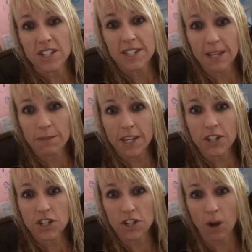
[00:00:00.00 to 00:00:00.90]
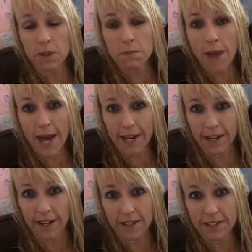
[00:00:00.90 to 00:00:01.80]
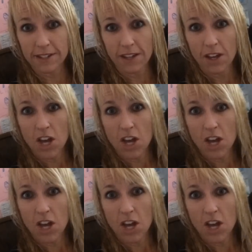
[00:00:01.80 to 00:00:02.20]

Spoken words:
seems like she's always mad at us.